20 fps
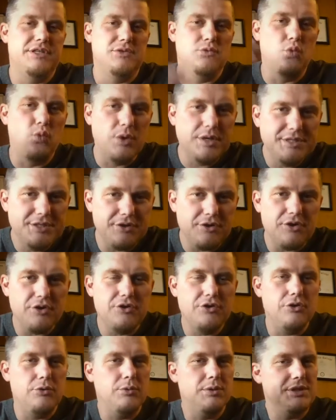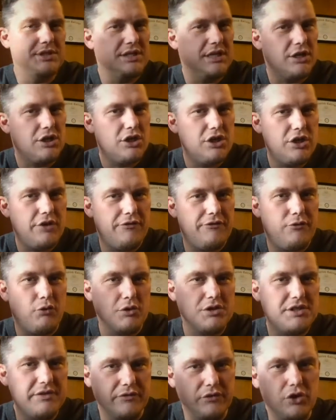wizard who was a
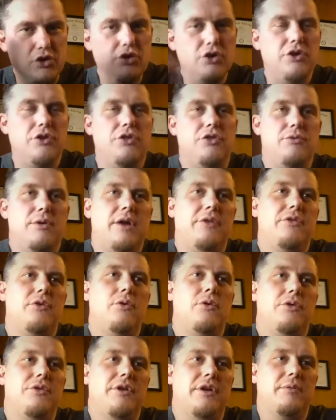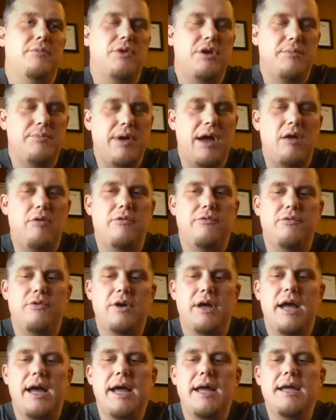force of good throughout the whole thing, pretty powerful
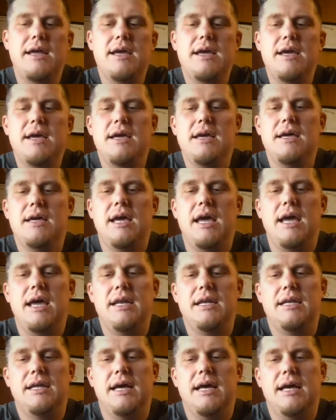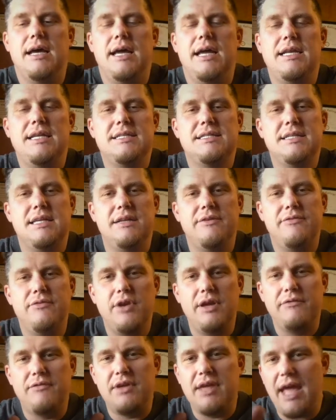guy. And he said
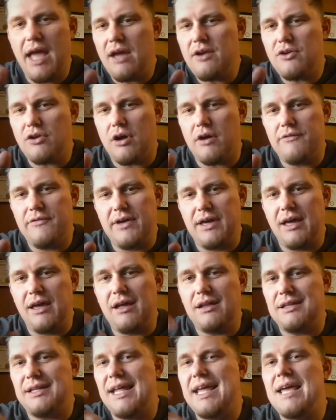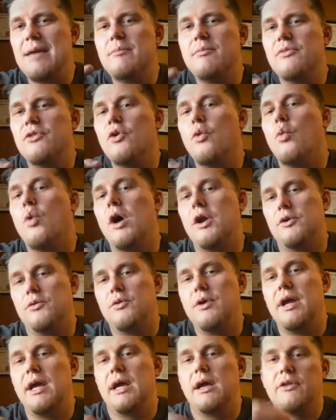if Gandalf had claimed the One
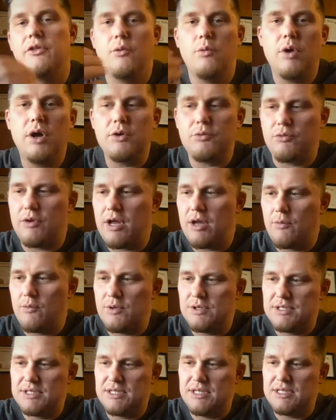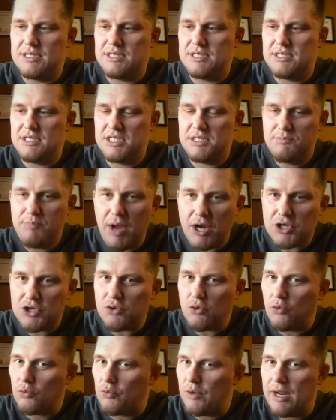Ring, and the One Ring was this
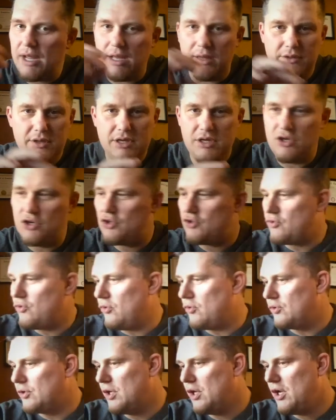special ring that controlled